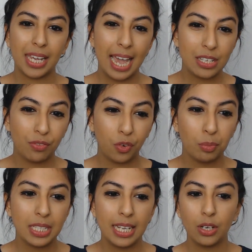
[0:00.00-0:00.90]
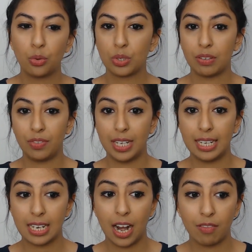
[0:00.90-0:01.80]
the case of vomiting or
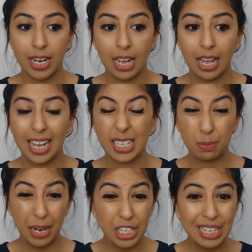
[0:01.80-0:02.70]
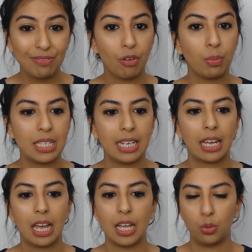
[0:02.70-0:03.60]
severe diarrhea, especially if vomiting
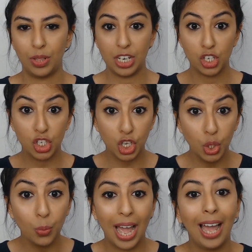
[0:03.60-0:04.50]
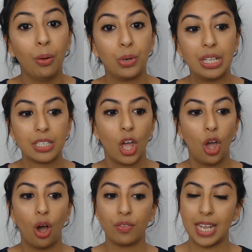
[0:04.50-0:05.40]
occurs within 2 hours
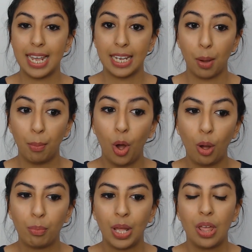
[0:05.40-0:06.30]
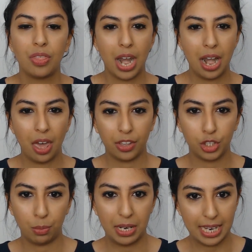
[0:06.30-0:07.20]
of taking a POP, then another
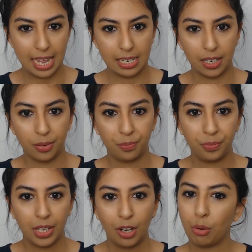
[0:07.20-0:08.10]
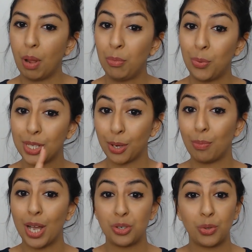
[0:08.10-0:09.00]
should be taken. Remember, with a
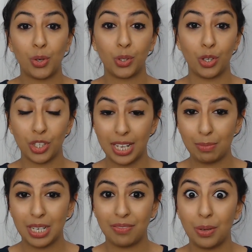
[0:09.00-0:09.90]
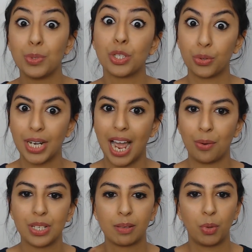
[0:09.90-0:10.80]
combined oral contraceptive, it was 3
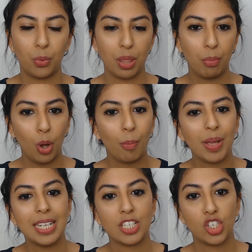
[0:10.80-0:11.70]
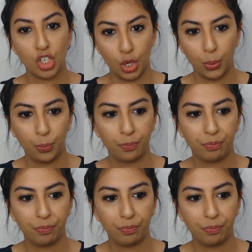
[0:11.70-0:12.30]
hours, but with a POP, it's 2.